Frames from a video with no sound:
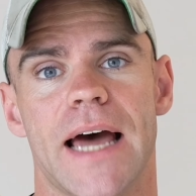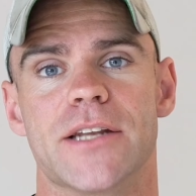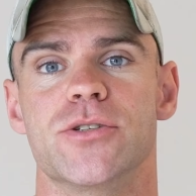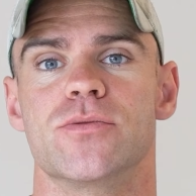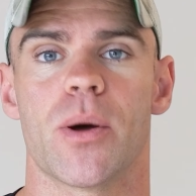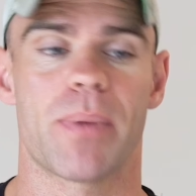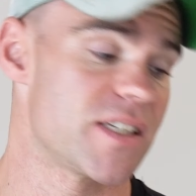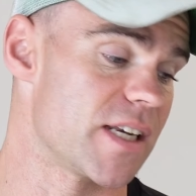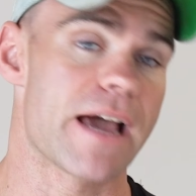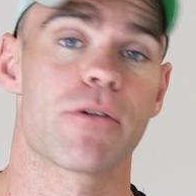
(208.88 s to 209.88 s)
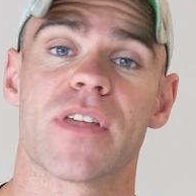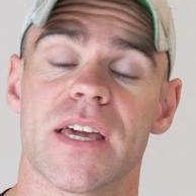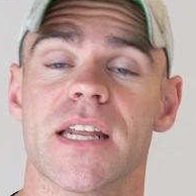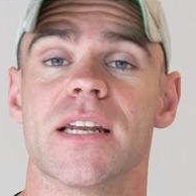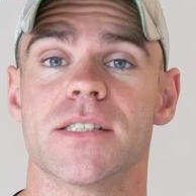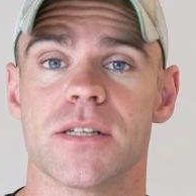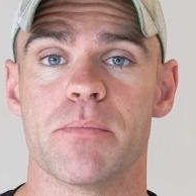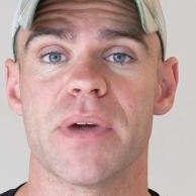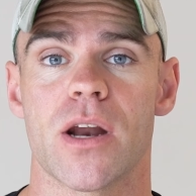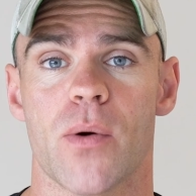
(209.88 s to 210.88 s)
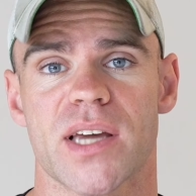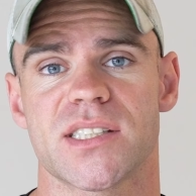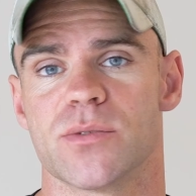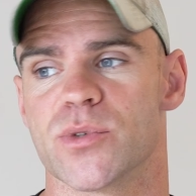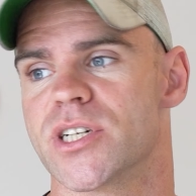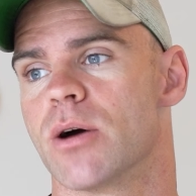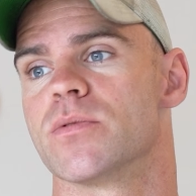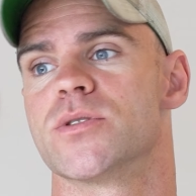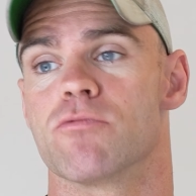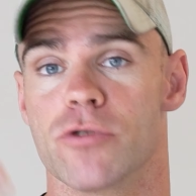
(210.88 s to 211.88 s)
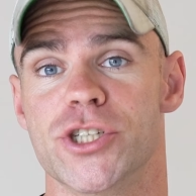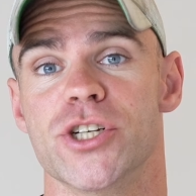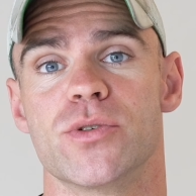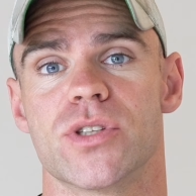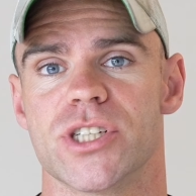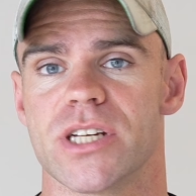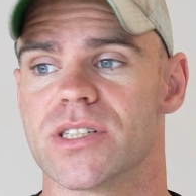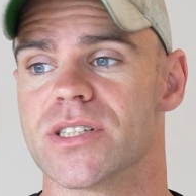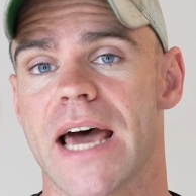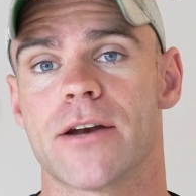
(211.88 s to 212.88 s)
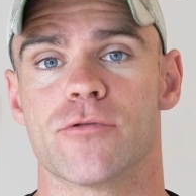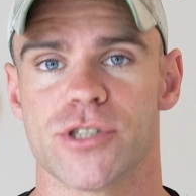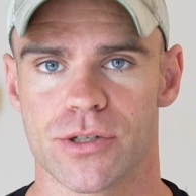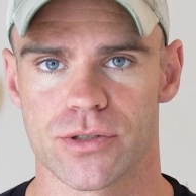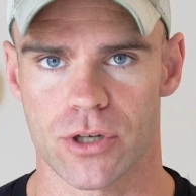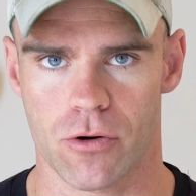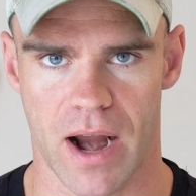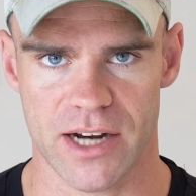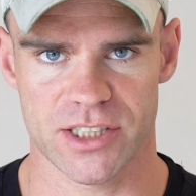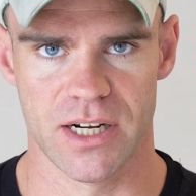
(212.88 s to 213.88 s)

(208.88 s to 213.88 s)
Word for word: And you basically, L-theanine is an amino acid which helps reduce the jitters and reduce the crash.